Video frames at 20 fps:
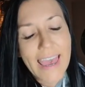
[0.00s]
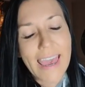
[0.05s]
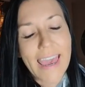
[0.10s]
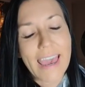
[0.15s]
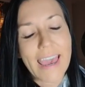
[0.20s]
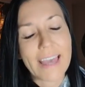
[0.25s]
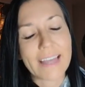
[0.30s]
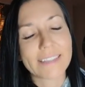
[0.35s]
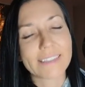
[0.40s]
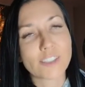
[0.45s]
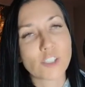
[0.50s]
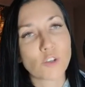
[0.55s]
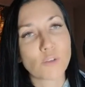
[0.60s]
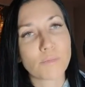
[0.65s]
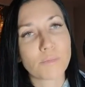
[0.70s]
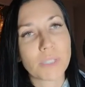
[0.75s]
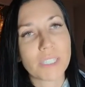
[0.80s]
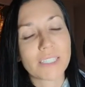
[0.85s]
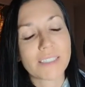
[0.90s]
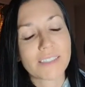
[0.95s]
And
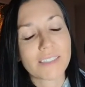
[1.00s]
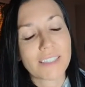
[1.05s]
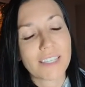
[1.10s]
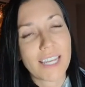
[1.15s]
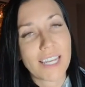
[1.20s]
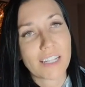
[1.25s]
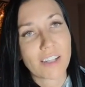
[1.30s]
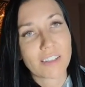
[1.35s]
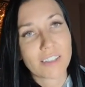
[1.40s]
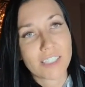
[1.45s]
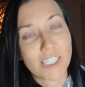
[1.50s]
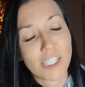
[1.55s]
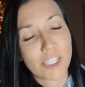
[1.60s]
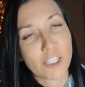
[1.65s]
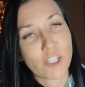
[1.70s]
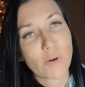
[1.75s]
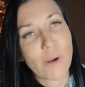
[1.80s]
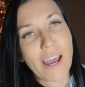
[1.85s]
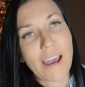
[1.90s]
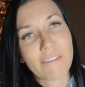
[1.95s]
so BC and
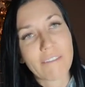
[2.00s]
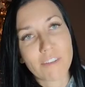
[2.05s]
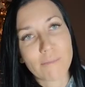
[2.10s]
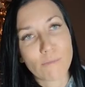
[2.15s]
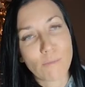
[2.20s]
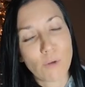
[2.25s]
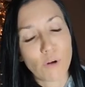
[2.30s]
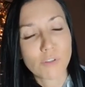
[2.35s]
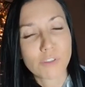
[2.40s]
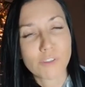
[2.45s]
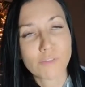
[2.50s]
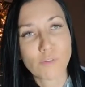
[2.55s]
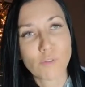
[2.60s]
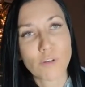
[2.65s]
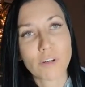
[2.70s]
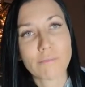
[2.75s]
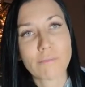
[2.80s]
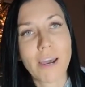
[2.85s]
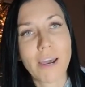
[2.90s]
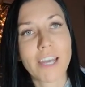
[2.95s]
Ontario have the most
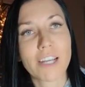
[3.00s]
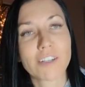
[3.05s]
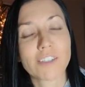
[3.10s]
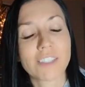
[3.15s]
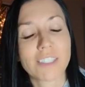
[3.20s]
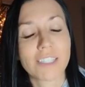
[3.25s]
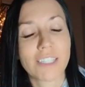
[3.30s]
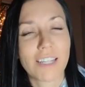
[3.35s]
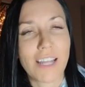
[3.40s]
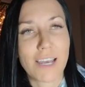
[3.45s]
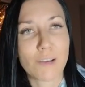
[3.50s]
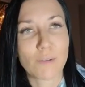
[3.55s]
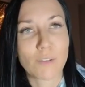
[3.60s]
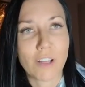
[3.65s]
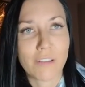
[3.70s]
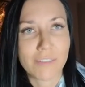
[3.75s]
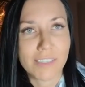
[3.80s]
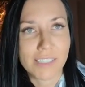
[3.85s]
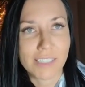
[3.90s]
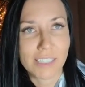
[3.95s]
foreign buyers in it. I will
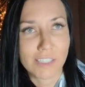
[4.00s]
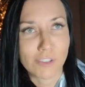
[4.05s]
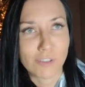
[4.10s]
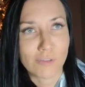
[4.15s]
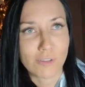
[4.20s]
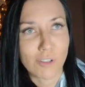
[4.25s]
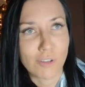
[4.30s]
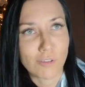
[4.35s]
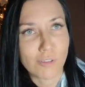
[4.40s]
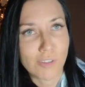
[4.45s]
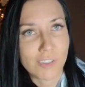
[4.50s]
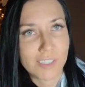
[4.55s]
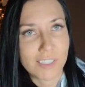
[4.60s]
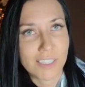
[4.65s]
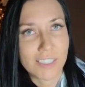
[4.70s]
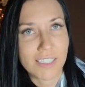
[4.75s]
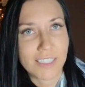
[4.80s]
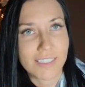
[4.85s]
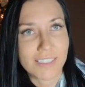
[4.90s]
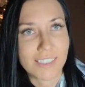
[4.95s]
obviously do local
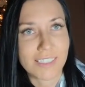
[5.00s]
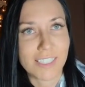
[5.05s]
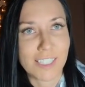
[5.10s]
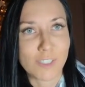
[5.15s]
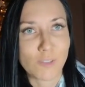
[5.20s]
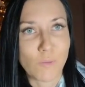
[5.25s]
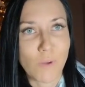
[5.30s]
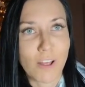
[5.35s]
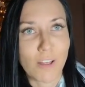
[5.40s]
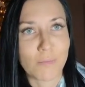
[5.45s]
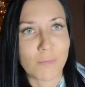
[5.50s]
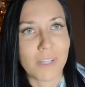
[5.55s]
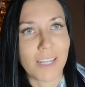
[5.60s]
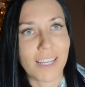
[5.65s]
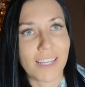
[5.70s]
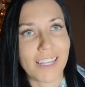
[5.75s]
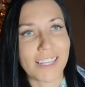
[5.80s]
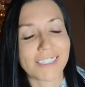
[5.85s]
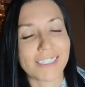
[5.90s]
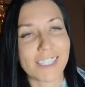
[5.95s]
statistics as well, but
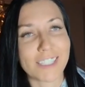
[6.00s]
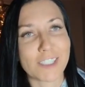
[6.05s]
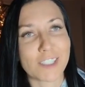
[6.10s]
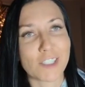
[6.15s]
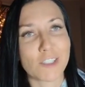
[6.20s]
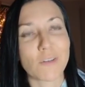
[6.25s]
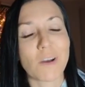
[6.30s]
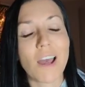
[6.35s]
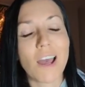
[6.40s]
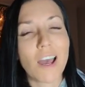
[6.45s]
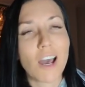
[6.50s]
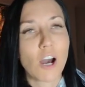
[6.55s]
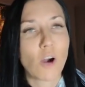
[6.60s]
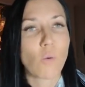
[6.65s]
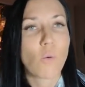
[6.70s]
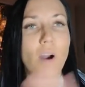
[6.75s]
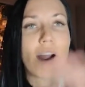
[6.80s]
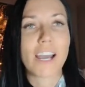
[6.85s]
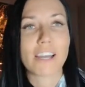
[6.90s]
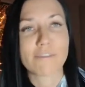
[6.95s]
I like to do a
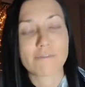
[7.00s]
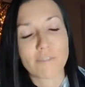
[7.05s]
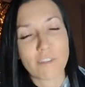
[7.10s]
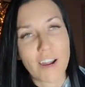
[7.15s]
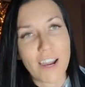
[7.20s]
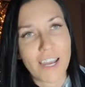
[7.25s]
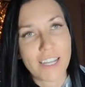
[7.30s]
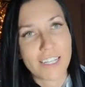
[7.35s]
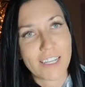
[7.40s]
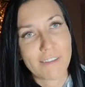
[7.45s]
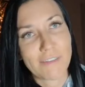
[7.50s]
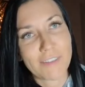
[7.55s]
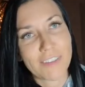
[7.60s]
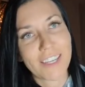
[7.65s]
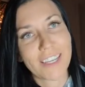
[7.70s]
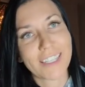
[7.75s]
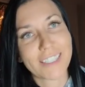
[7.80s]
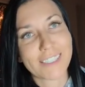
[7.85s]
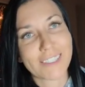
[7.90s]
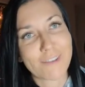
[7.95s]
wide variety of
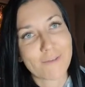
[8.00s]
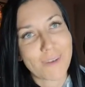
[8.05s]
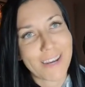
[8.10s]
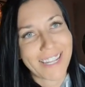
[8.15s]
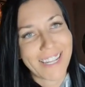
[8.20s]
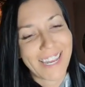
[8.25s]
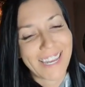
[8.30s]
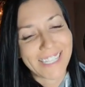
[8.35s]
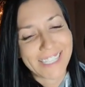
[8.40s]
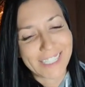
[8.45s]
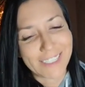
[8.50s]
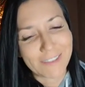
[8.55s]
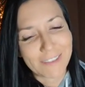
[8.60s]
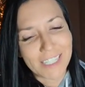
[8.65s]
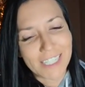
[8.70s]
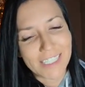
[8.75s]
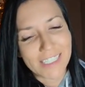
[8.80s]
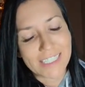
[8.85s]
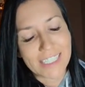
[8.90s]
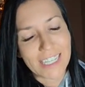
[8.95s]
things when I do
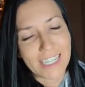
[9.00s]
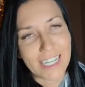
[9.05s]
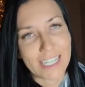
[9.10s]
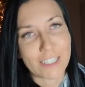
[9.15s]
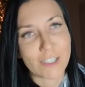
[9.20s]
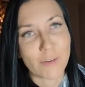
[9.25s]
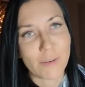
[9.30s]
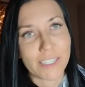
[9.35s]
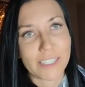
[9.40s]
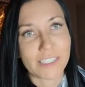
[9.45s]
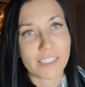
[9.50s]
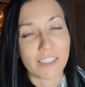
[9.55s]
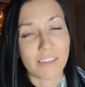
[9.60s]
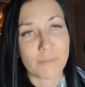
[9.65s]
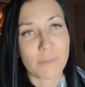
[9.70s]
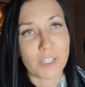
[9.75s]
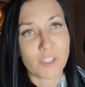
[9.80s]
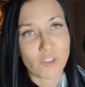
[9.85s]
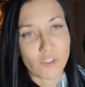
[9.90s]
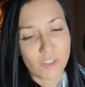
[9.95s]
this. And I know I still
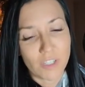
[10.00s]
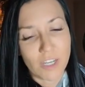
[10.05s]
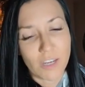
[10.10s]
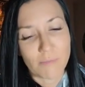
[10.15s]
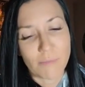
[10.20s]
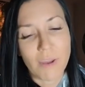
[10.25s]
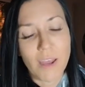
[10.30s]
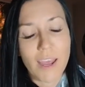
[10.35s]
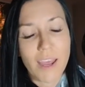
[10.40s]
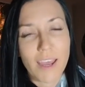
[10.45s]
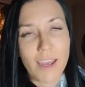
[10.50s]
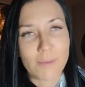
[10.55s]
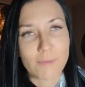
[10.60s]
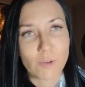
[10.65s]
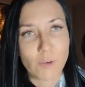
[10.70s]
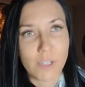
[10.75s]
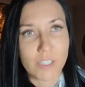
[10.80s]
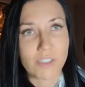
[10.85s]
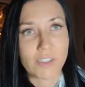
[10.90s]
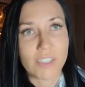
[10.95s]
have my tree up. I'm
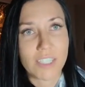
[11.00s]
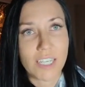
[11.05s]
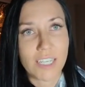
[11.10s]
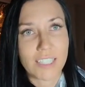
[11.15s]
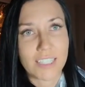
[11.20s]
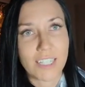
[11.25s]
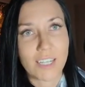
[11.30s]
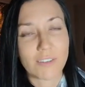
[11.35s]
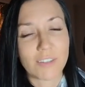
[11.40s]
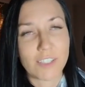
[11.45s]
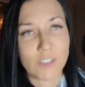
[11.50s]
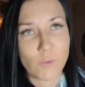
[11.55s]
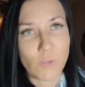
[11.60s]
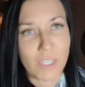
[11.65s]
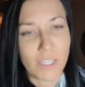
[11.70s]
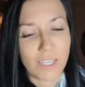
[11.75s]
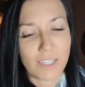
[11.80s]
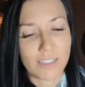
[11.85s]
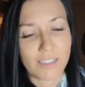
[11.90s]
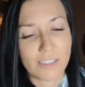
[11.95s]
going to take it down this
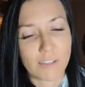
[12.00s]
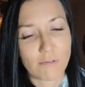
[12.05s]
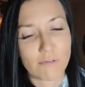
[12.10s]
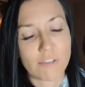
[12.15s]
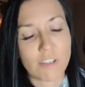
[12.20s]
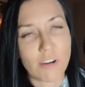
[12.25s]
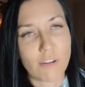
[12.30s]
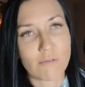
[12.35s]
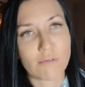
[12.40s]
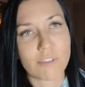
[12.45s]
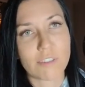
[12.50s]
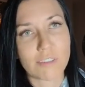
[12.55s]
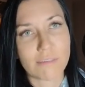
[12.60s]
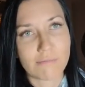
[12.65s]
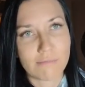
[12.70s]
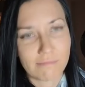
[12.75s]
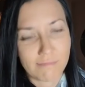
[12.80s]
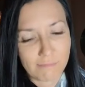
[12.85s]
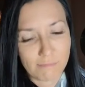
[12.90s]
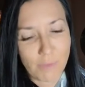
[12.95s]
weekend, so don't
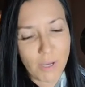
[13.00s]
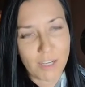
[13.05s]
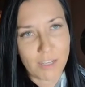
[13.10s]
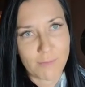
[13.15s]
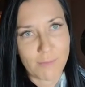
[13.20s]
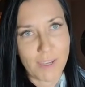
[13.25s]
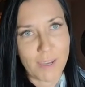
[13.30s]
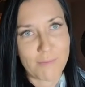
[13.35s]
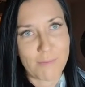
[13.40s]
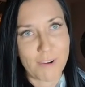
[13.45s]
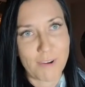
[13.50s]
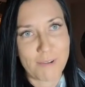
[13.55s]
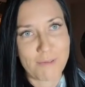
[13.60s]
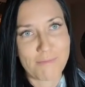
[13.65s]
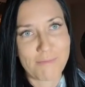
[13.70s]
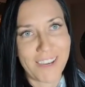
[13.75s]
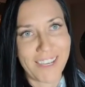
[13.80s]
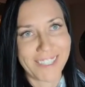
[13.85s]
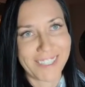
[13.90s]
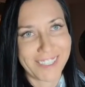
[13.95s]
bug me about
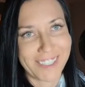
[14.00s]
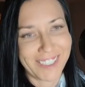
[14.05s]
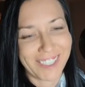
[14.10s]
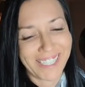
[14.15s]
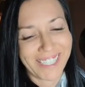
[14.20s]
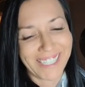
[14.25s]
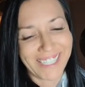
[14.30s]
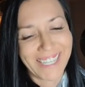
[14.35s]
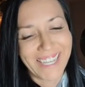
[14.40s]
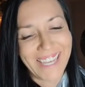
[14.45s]
my tree.